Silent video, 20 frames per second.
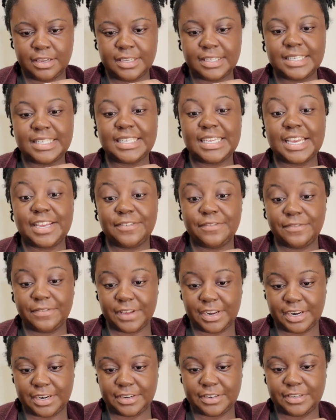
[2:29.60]
Skin
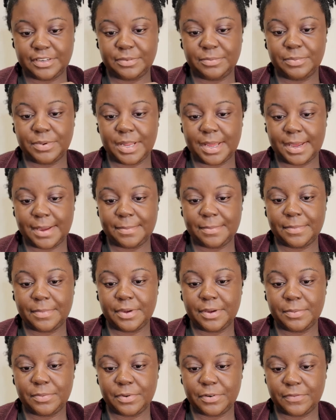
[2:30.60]
Fetish Sublime
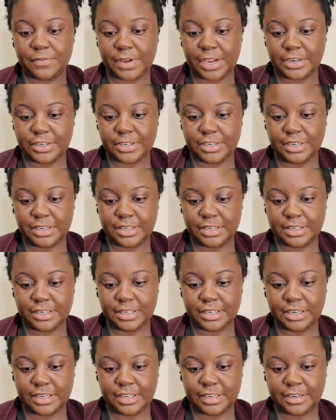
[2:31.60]
Perfection
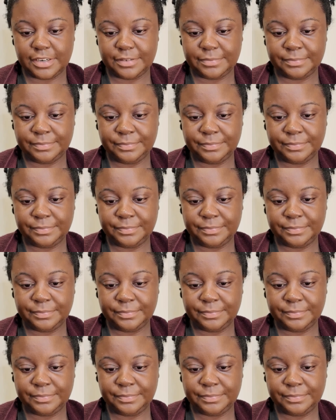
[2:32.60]
Concealer.